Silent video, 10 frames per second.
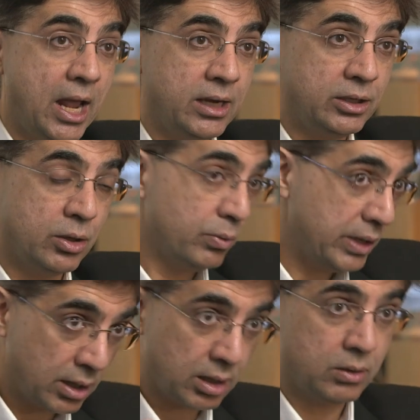And you know
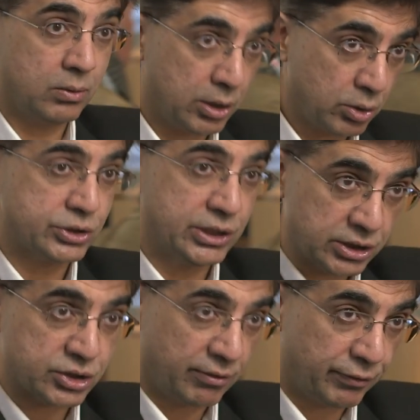we're hosting
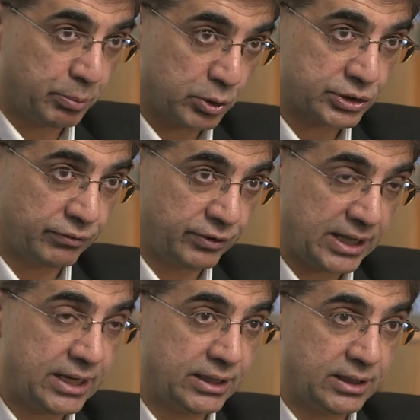the software portion for
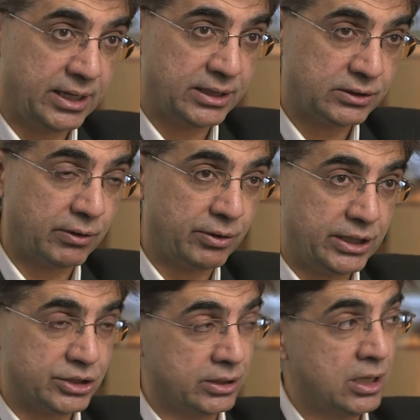that at the Linux
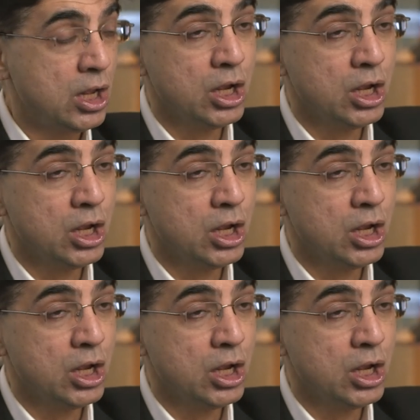Foundation.